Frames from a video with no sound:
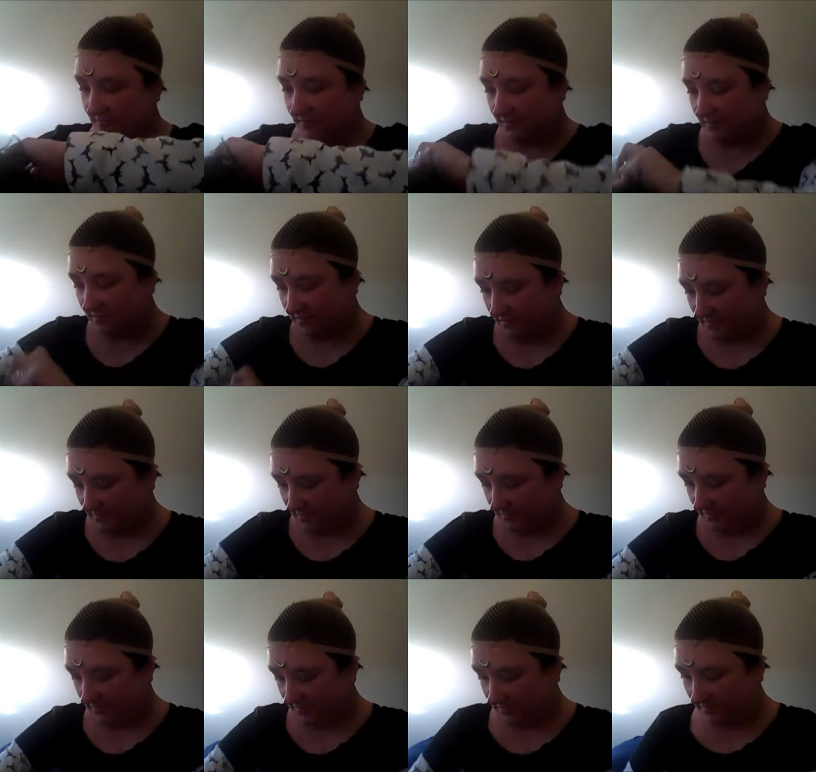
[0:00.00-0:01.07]

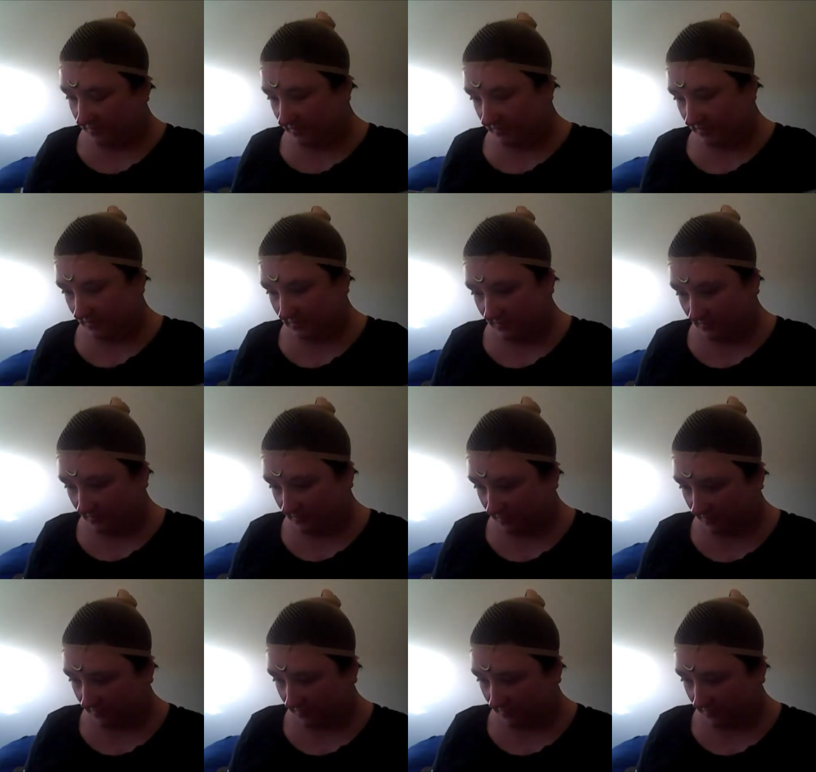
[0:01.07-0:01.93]
(silence)